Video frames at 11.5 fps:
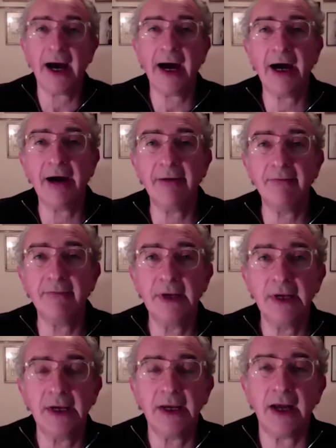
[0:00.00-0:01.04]

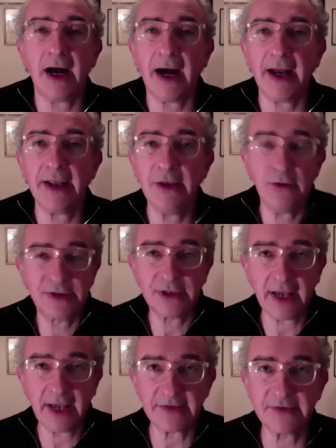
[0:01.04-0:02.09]
um, uh, you
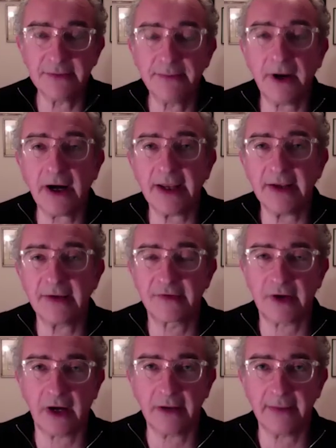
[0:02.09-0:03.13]
sort of had to buy
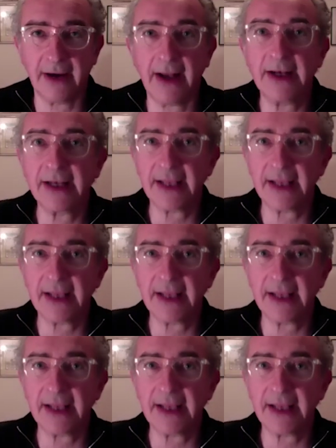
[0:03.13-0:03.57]
Time Out.